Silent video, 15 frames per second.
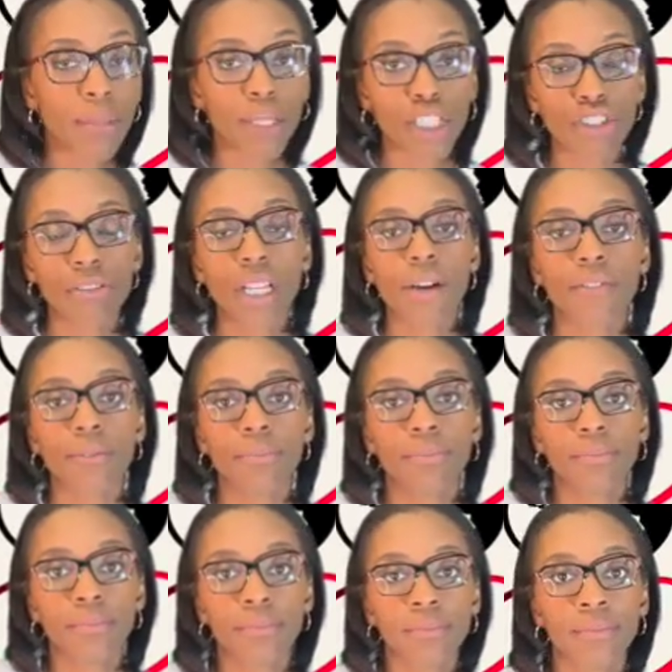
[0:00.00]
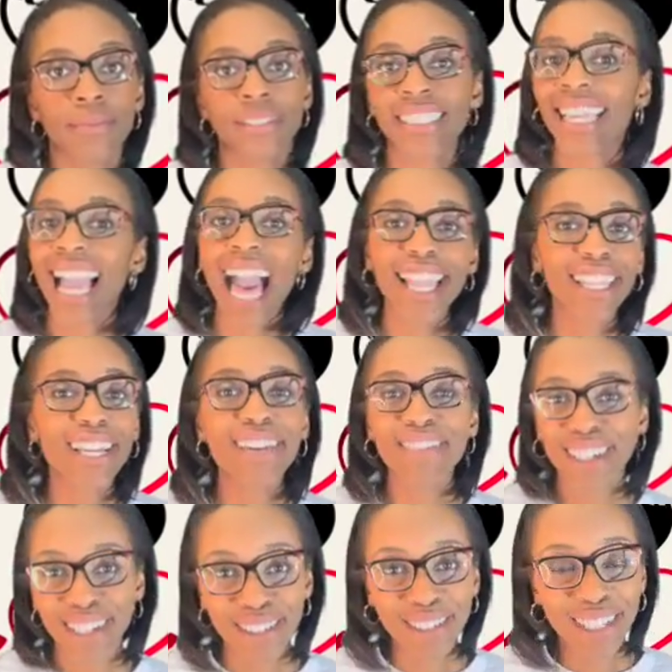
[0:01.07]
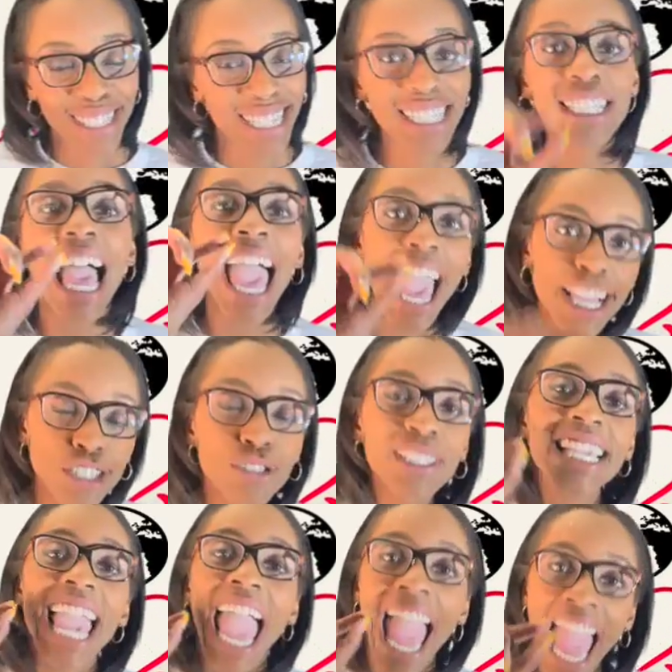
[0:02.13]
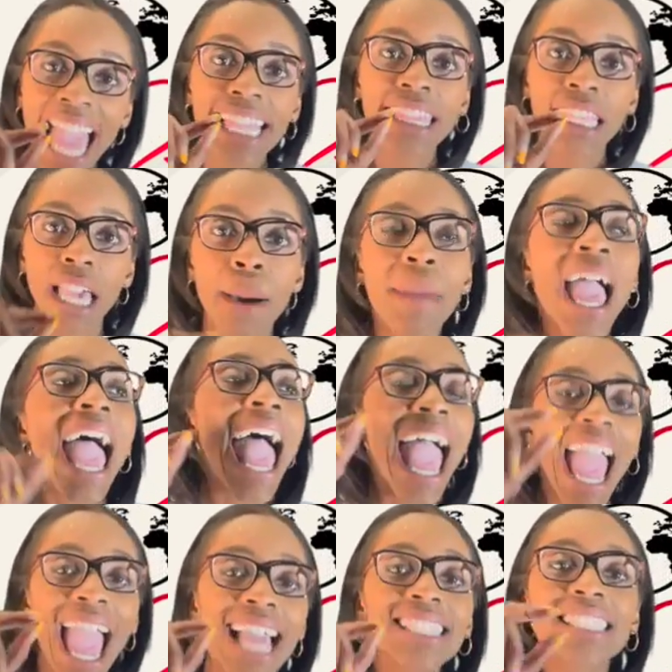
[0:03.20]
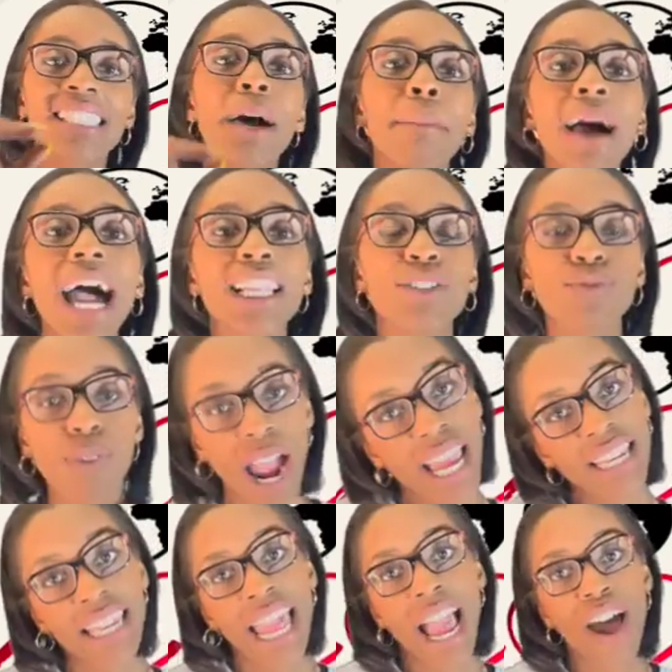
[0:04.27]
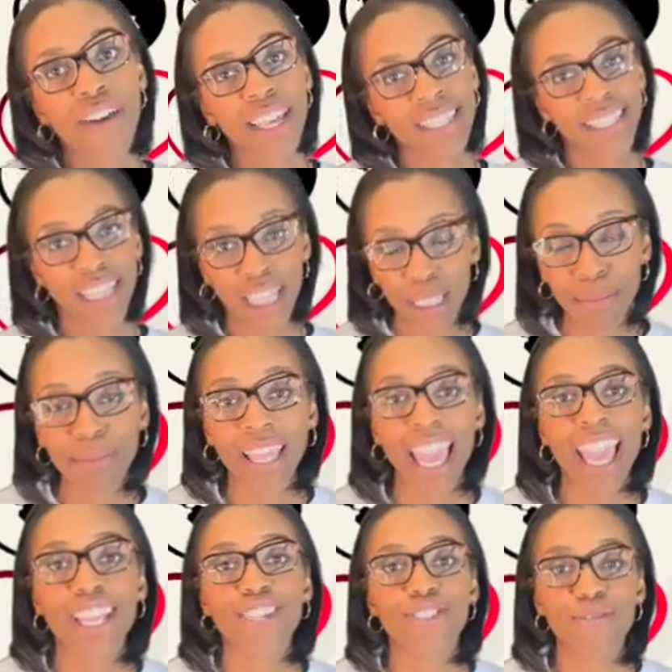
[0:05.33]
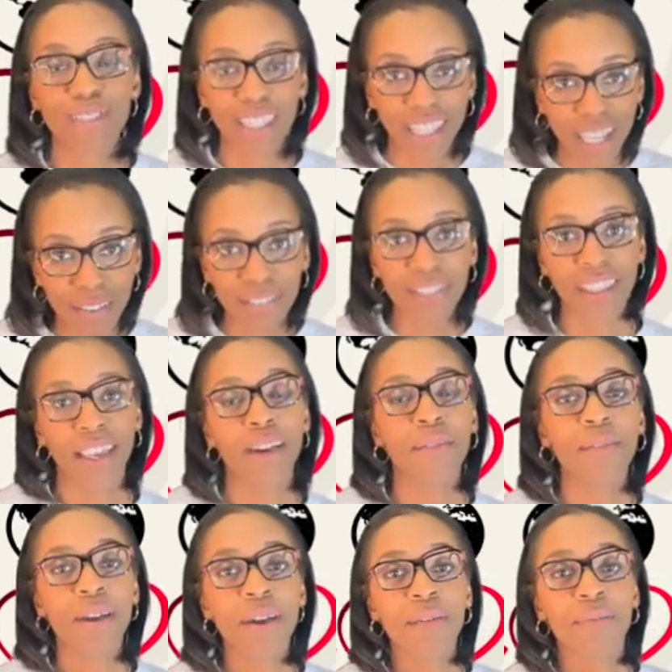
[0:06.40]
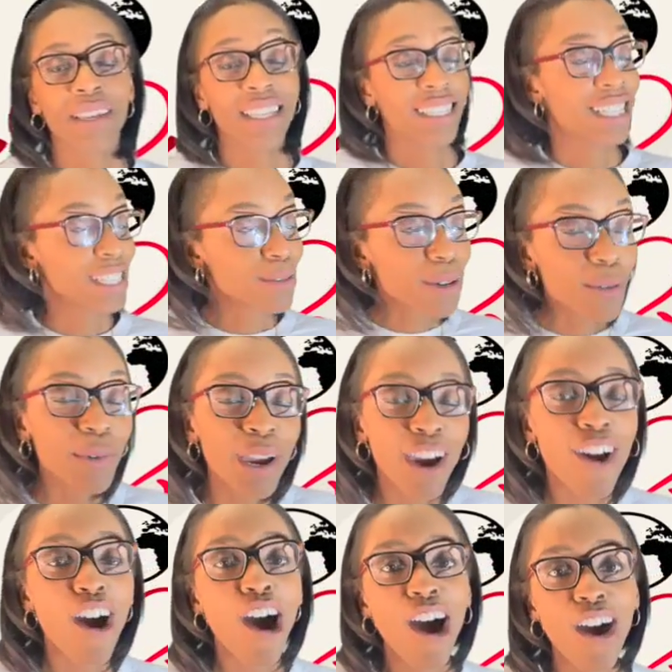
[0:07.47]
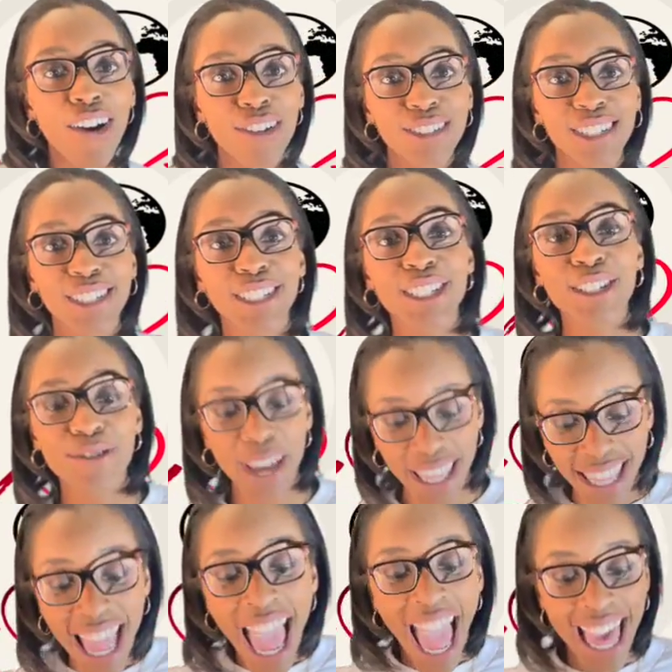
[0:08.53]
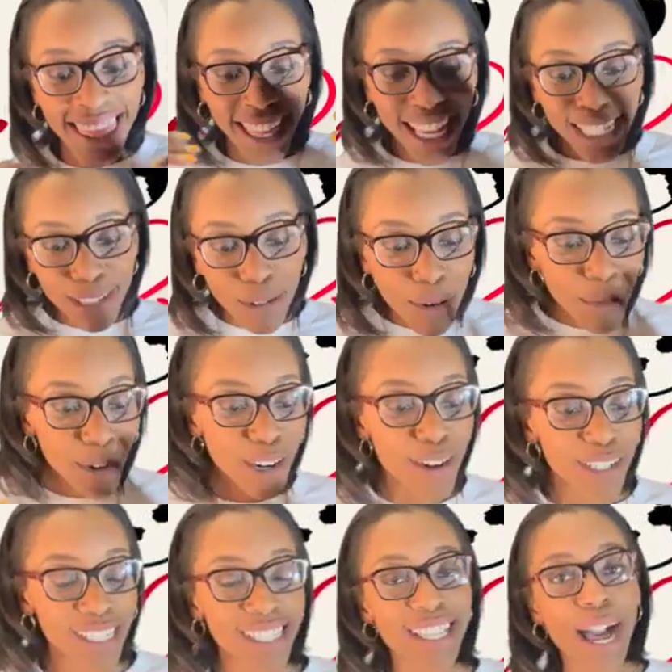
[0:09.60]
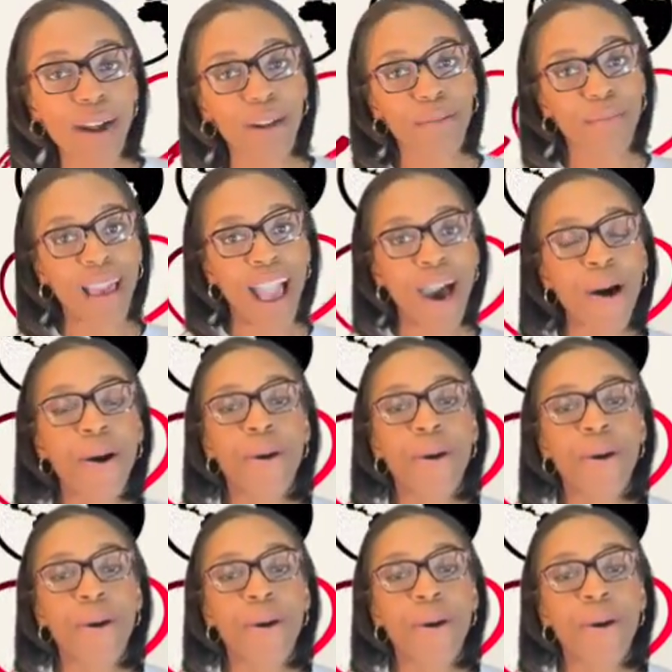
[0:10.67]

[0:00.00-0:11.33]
them that you love them. Say, I love you. Just actually at them. At somebody right now and tell them that you love them, because that's what we're called to do. And that's what we're going to talk about